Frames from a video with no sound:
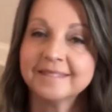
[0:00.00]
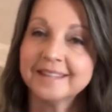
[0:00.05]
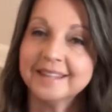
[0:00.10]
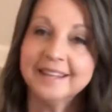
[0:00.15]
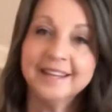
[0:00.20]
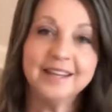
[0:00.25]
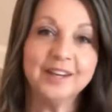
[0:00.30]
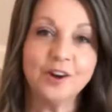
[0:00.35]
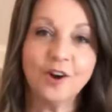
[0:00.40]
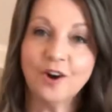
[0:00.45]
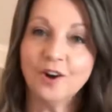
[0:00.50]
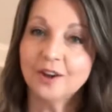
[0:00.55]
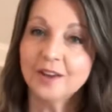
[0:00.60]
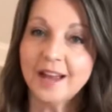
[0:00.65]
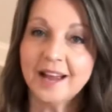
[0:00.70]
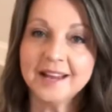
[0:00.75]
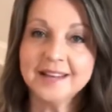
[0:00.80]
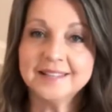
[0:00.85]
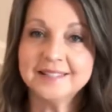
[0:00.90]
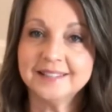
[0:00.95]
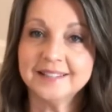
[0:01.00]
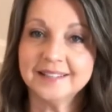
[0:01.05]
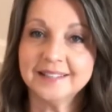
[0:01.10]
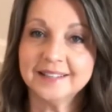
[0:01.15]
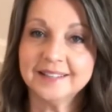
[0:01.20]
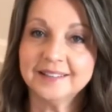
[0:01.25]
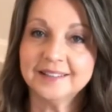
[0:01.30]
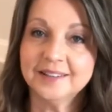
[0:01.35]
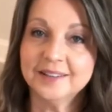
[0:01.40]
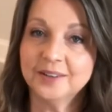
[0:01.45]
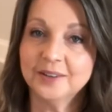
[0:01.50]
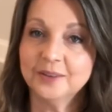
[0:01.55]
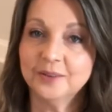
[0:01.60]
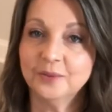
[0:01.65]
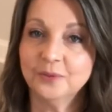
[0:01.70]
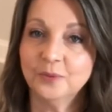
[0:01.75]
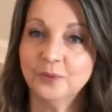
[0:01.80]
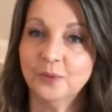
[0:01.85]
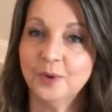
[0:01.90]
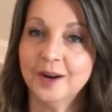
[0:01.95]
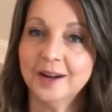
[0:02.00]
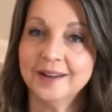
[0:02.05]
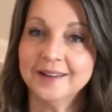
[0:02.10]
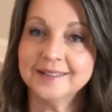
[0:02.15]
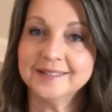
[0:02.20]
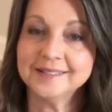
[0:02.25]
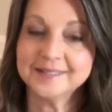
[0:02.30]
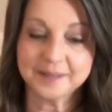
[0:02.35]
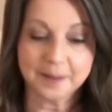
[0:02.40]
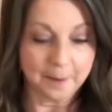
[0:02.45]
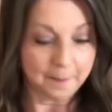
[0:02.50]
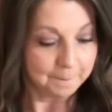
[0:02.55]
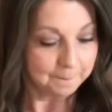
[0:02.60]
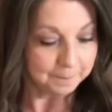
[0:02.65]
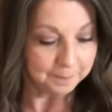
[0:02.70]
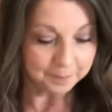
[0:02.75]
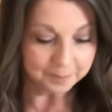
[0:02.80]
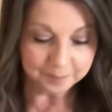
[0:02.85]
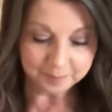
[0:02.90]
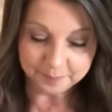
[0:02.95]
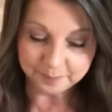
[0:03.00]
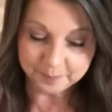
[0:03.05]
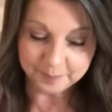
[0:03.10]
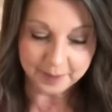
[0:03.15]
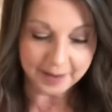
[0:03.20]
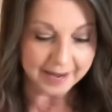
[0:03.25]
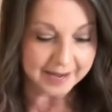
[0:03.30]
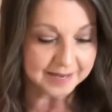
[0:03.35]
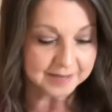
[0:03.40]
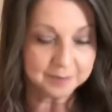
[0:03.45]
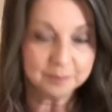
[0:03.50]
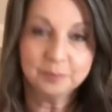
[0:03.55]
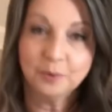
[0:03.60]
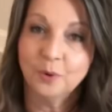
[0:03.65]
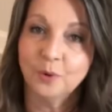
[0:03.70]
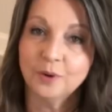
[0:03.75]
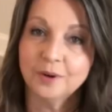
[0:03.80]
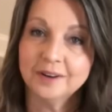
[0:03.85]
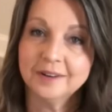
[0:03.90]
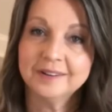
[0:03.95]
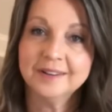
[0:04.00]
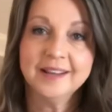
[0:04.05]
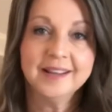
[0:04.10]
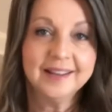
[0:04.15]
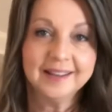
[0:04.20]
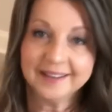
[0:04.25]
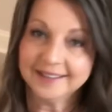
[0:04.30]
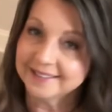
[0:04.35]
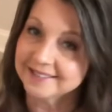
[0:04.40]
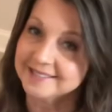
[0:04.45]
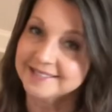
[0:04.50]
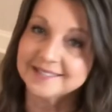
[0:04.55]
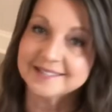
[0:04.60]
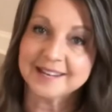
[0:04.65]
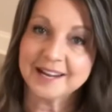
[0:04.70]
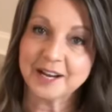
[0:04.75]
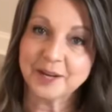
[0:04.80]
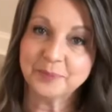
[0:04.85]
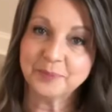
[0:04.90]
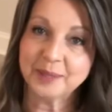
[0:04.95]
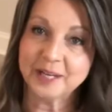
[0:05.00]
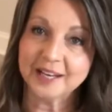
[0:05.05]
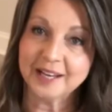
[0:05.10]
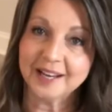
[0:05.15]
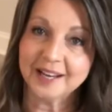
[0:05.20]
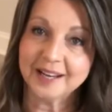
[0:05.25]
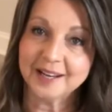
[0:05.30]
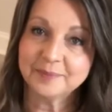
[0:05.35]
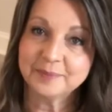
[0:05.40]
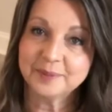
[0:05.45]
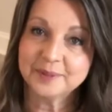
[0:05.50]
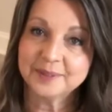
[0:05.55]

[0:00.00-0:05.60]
and all I did was paint a board and stamp it up.